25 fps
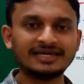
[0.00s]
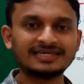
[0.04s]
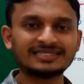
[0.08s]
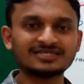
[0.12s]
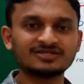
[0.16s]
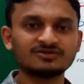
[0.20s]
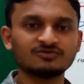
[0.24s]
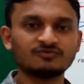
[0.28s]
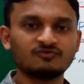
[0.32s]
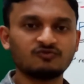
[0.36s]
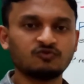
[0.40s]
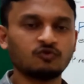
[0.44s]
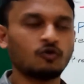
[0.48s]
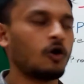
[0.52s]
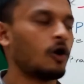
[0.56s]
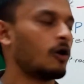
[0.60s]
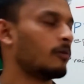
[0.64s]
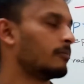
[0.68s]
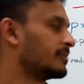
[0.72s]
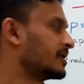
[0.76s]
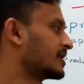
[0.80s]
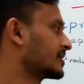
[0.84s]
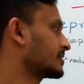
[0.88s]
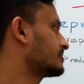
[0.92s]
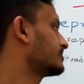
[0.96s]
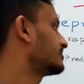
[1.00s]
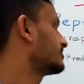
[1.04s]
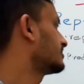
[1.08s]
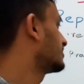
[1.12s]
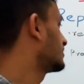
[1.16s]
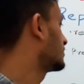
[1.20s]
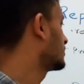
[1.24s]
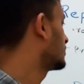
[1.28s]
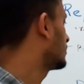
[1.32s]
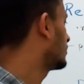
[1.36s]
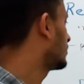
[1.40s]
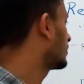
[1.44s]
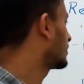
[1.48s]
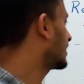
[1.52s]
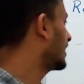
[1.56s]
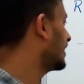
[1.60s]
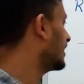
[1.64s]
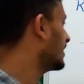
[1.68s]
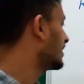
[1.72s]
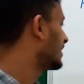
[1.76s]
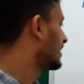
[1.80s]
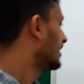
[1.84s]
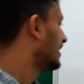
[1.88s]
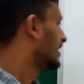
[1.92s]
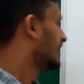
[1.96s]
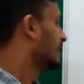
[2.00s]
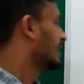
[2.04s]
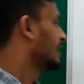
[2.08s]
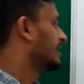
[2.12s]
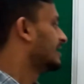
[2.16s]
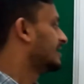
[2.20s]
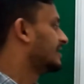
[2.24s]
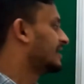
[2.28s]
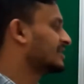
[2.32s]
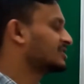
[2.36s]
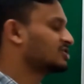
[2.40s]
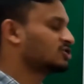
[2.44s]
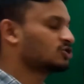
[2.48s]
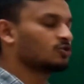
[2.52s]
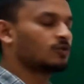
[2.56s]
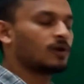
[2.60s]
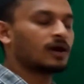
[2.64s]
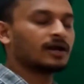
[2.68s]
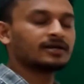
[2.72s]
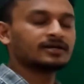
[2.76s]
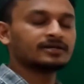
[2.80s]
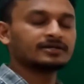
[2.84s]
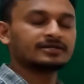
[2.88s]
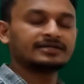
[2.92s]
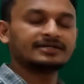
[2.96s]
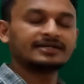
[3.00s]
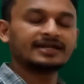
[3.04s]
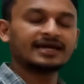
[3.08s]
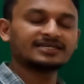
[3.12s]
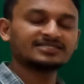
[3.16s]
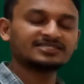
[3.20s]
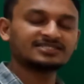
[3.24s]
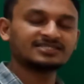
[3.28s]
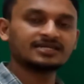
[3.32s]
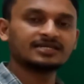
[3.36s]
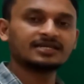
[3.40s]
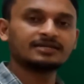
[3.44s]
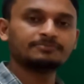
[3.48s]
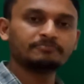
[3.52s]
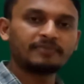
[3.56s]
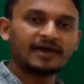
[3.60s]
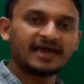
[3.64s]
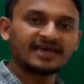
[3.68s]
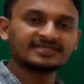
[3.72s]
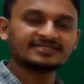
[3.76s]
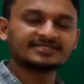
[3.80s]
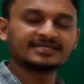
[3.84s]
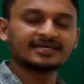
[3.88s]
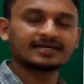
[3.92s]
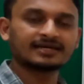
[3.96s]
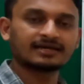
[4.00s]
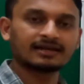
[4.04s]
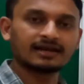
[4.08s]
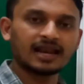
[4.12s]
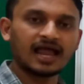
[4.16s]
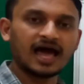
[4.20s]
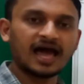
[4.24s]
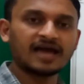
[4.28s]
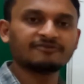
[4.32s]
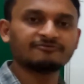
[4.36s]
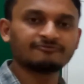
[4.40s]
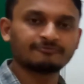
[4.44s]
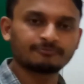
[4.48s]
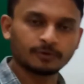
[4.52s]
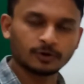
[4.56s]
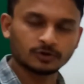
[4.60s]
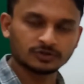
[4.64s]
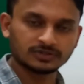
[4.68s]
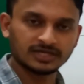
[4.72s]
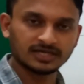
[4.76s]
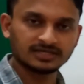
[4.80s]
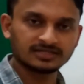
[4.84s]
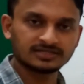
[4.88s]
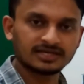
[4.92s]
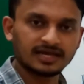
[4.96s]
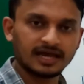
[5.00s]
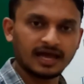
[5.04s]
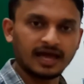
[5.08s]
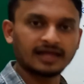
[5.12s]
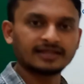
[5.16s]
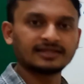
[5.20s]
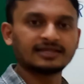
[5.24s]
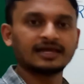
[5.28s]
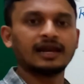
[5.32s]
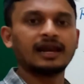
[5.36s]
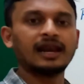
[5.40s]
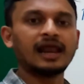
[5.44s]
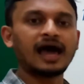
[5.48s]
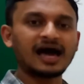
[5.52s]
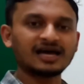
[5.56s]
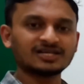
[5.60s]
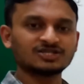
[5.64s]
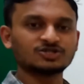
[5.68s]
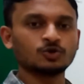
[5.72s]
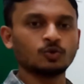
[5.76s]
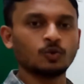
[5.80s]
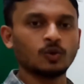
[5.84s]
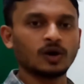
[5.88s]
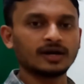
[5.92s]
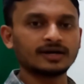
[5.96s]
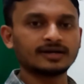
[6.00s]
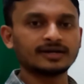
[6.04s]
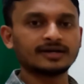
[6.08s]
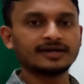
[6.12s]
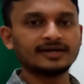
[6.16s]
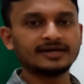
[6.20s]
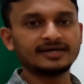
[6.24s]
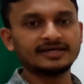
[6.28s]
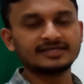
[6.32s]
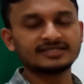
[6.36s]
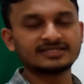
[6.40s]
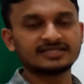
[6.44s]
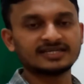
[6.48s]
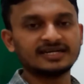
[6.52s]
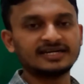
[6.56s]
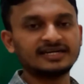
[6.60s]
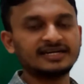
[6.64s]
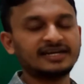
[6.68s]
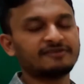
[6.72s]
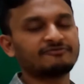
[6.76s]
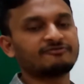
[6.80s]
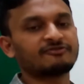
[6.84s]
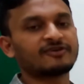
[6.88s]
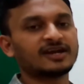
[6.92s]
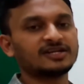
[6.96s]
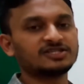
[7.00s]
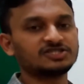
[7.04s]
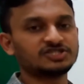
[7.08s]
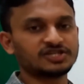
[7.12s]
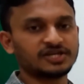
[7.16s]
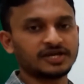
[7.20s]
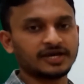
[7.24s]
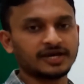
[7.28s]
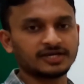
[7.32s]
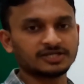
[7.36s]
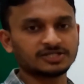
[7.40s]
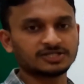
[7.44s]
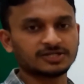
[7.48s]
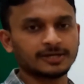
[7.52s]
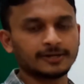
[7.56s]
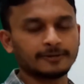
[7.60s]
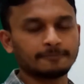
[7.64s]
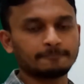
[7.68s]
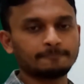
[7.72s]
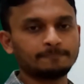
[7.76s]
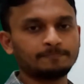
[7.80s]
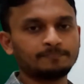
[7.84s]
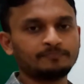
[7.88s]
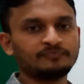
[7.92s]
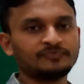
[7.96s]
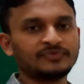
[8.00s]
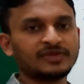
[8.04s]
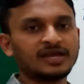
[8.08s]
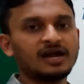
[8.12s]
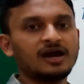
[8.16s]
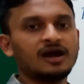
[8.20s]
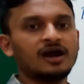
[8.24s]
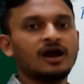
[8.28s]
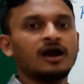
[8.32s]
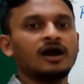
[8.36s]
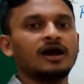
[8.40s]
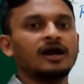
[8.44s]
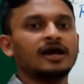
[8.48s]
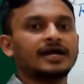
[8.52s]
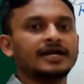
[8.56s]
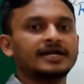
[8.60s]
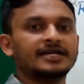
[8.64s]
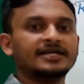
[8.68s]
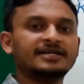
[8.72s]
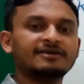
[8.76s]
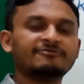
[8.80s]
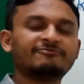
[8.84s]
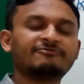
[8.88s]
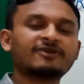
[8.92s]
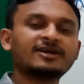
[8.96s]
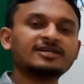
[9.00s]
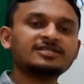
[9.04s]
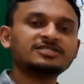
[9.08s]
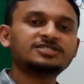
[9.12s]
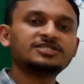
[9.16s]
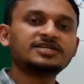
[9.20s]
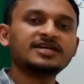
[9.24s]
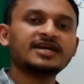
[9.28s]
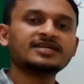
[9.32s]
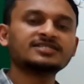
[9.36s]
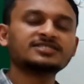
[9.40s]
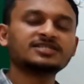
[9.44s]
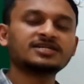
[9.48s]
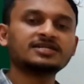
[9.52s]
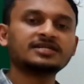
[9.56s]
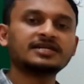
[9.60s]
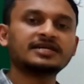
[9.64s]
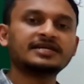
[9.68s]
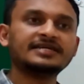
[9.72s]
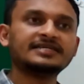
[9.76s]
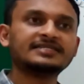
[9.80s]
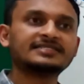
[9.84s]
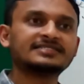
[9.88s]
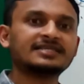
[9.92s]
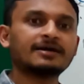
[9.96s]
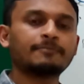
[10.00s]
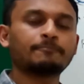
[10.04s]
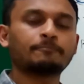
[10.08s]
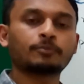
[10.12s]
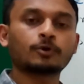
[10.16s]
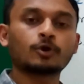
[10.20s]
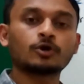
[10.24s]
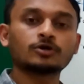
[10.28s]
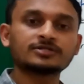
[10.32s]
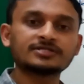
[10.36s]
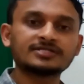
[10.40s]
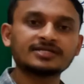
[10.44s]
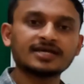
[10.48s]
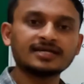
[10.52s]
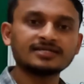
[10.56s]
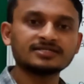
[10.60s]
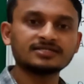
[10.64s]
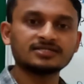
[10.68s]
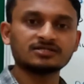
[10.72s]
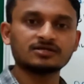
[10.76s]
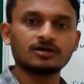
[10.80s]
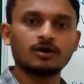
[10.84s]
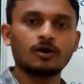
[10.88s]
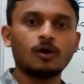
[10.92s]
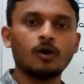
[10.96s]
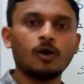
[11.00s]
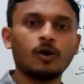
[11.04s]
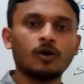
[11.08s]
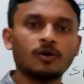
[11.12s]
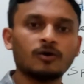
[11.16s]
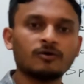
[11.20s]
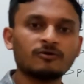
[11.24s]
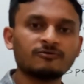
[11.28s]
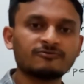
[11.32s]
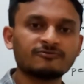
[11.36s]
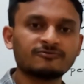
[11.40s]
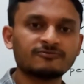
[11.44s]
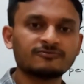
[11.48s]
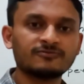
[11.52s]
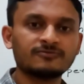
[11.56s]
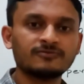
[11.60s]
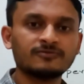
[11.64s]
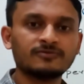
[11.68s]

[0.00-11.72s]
is formed. Okay. Next one, next is basic life process, and the last one is differentiation. Differentiation is the process of